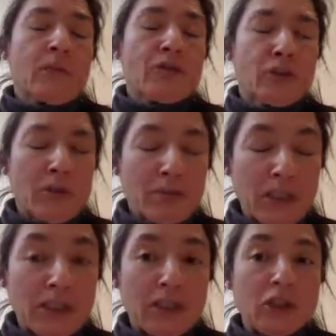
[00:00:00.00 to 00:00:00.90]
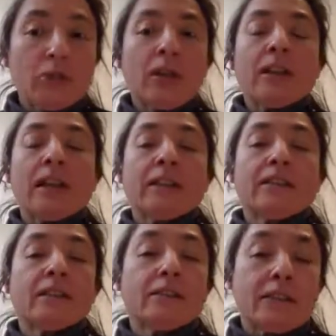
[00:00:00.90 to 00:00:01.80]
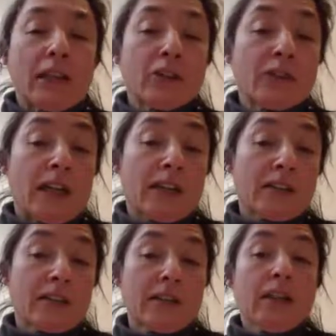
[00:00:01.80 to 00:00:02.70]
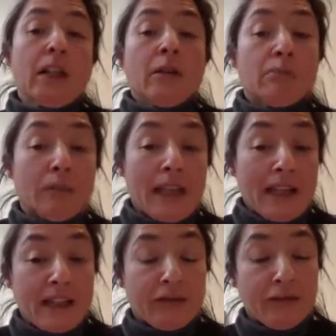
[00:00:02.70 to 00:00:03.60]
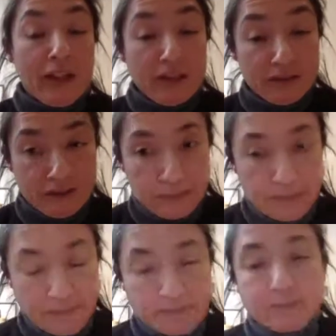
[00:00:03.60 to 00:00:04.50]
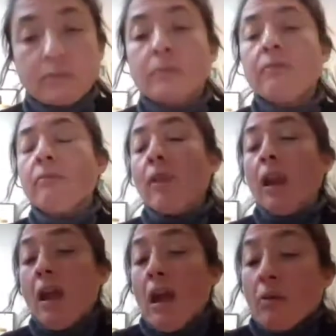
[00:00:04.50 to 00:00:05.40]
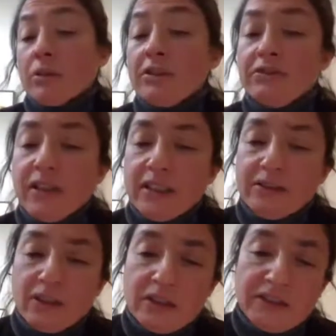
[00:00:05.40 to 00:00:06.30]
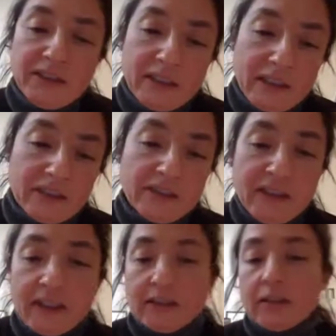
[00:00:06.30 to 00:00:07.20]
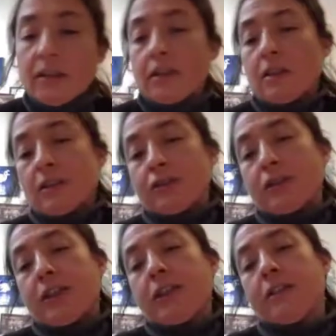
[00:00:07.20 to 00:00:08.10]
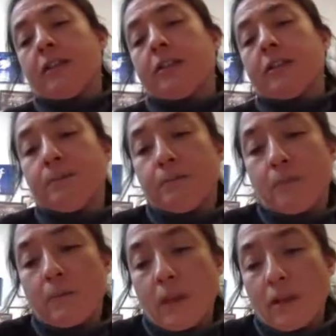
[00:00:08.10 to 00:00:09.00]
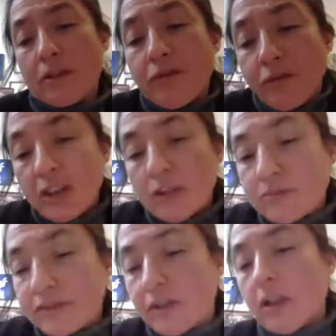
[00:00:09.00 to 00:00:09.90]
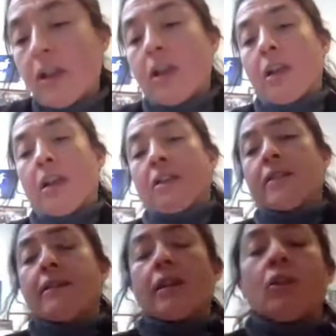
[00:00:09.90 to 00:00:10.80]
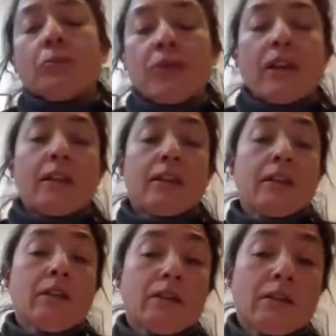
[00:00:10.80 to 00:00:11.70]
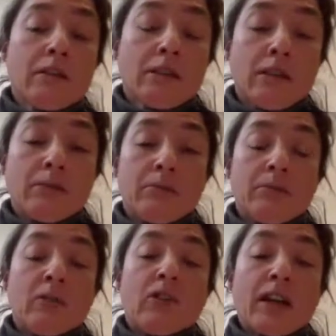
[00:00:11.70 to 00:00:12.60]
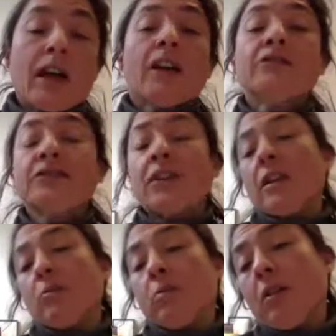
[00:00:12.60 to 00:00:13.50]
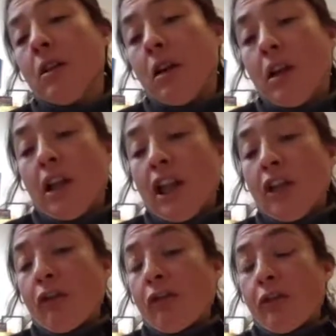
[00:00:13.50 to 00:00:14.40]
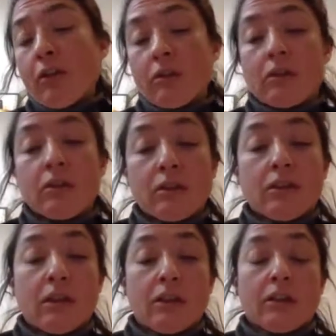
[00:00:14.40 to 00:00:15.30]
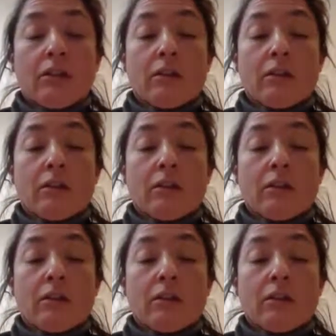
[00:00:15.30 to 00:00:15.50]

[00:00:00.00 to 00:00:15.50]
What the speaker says: formamidinium lead triiodide black phase. What is very interesting is that actually the films that are obtained, they are unstable if the